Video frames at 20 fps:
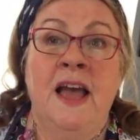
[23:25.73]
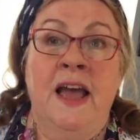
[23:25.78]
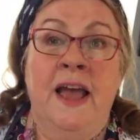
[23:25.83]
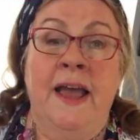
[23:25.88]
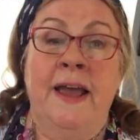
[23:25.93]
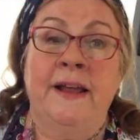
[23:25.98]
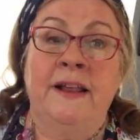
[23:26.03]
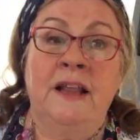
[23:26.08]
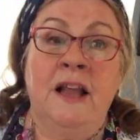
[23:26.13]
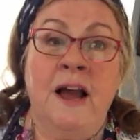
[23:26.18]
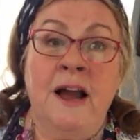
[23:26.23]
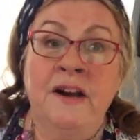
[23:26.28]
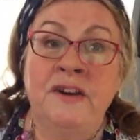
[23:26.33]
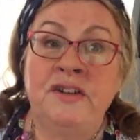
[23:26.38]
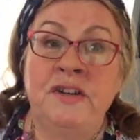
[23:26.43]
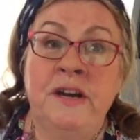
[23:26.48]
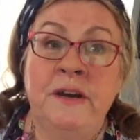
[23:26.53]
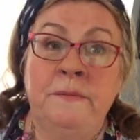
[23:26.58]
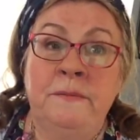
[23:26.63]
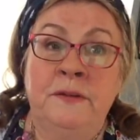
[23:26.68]
And Log
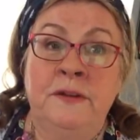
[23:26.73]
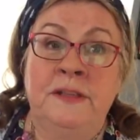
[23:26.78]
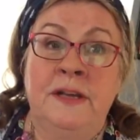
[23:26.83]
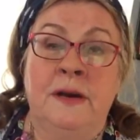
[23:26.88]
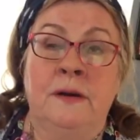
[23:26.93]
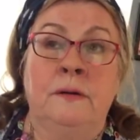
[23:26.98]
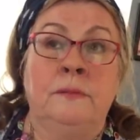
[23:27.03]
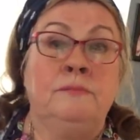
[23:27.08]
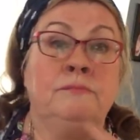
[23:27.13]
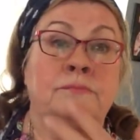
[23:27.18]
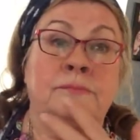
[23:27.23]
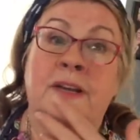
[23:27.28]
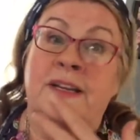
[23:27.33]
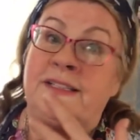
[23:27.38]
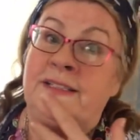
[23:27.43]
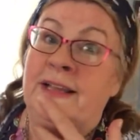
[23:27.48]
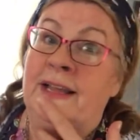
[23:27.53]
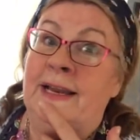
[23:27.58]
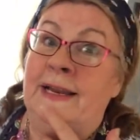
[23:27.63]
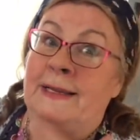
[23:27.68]
Jam was on, oh, I
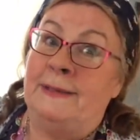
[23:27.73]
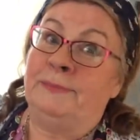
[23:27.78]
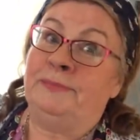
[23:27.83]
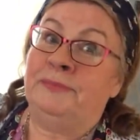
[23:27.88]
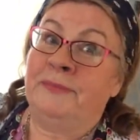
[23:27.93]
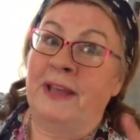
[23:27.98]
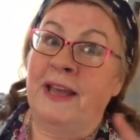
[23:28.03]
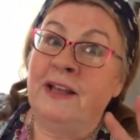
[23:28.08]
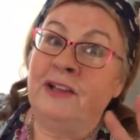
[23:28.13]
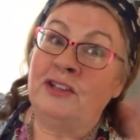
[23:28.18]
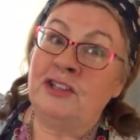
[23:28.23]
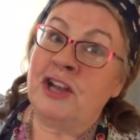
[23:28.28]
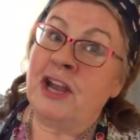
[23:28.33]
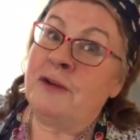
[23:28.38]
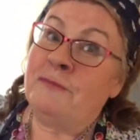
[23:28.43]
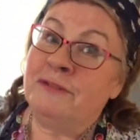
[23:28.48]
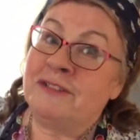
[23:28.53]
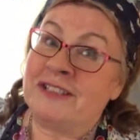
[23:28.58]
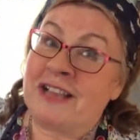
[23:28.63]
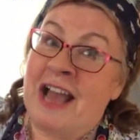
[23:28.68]
said it. L J
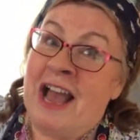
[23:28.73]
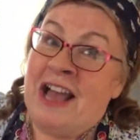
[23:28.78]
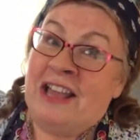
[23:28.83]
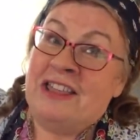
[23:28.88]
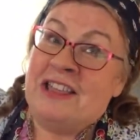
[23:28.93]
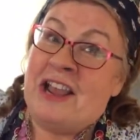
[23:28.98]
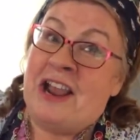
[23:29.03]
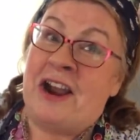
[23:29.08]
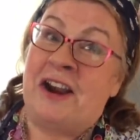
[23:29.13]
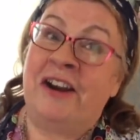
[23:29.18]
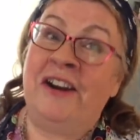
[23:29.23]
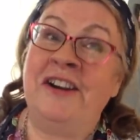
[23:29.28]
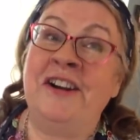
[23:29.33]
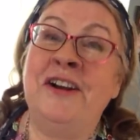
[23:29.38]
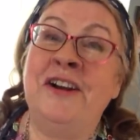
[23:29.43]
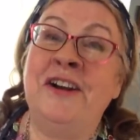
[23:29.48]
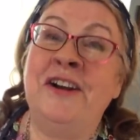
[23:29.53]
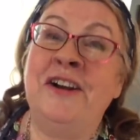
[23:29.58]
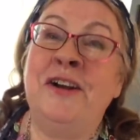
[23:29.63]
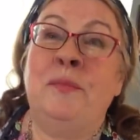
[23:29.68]
was on there,
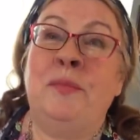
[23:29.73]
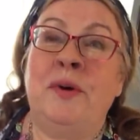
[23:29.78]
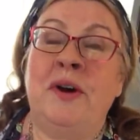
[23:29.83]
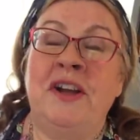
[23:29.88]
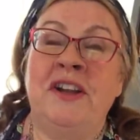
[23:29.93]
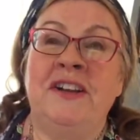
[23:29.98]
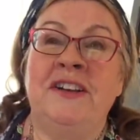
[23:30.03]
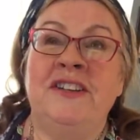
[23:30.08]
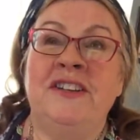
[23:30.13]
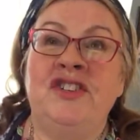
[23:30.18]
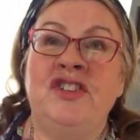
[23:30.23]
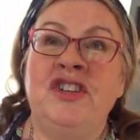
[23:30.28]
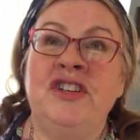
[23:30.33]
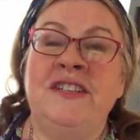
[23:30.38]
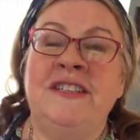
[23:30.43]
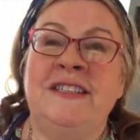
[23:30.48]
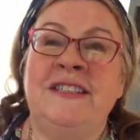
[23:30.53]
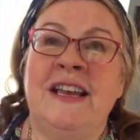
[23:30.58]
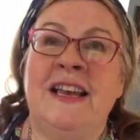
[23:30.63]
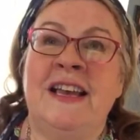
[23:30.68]
but she
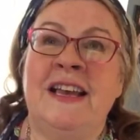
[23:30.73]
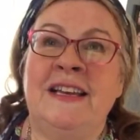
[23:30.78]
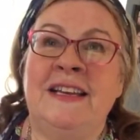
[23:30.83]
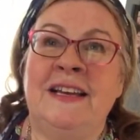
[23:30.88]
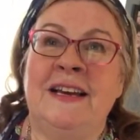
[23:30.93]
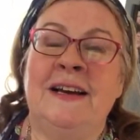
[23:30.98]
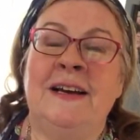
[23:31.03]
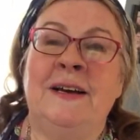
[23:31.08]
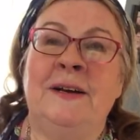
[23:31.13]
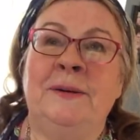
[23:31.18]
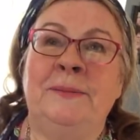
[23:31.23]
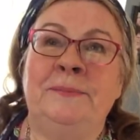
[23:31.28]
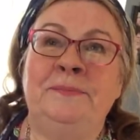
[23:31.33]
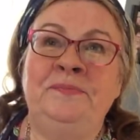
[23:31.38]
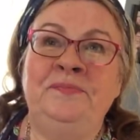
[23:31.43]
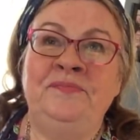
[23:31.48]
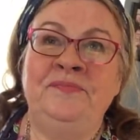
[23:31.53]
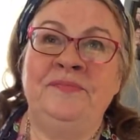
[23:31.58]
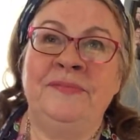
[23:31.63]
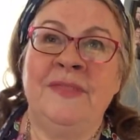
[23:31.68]
said, um,
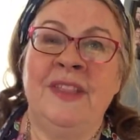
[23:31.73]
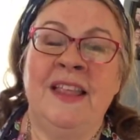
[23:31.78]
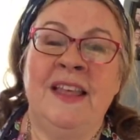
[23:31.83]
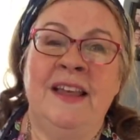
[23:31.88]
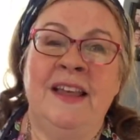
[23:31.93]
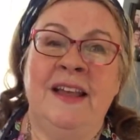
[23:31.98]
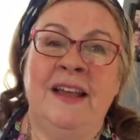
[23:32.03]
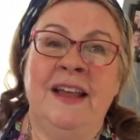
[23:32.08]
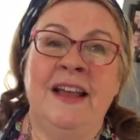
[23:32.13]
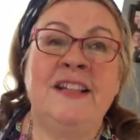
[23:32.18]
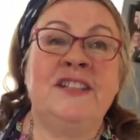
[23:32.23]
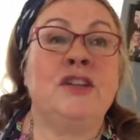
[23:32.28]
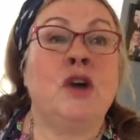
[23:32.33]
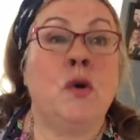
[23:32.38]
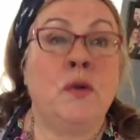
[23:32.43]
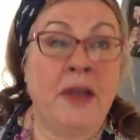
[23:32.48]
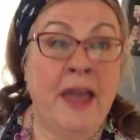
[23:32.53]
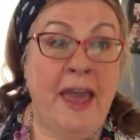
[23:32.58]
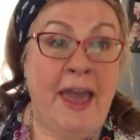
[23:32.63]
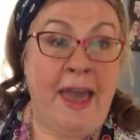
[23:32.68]

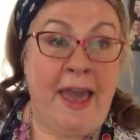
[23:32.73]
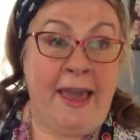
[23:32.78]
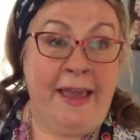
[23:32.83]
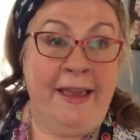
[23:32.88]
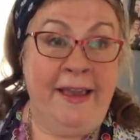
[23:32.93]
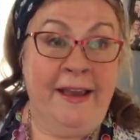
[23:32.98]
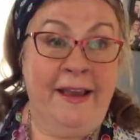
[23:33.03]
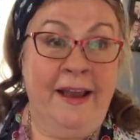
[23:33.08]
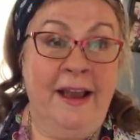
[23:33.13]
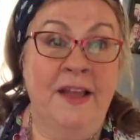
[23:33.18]
it's okay.